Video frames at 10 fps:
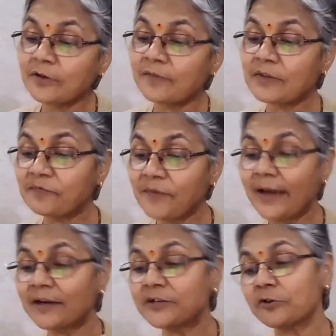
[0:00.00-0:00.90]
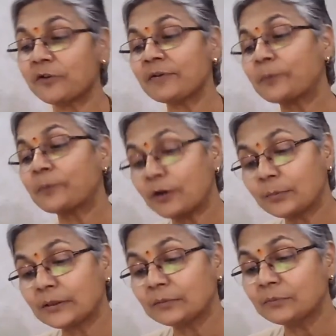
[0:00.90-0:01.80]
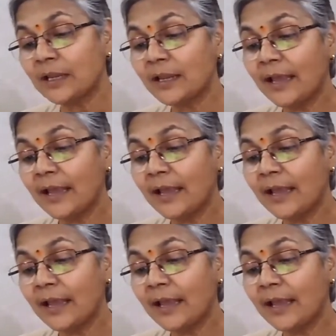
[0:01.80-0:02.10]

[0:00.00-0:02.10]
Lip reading: of the facts of a problem,